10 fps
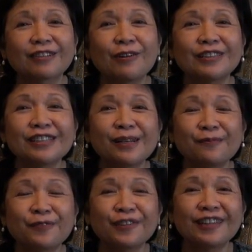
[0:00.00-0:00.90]

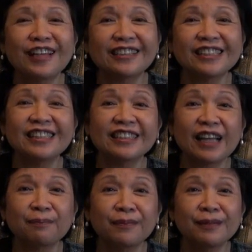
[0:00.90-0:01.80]
concept for that is the
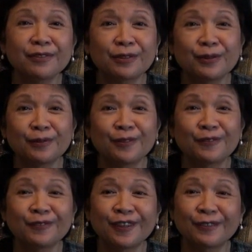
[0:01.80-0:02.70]
Taptim Grove
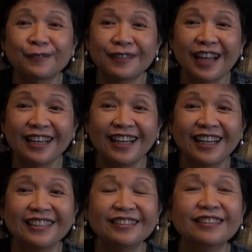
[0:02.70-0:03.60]
of
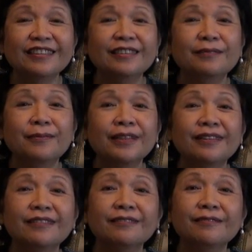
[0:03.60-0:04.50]
Thailand, but
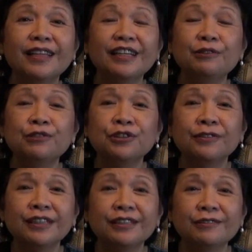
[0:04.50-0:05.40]
they
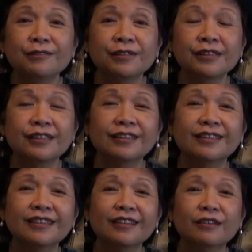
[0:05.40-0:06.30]
usually use
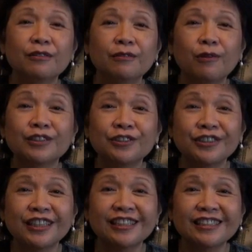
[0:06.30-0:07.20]
water
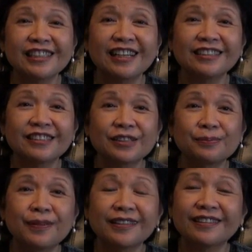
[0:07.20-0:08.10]
chestnuts,
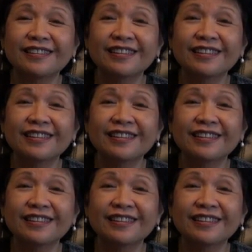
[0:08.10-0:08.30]
but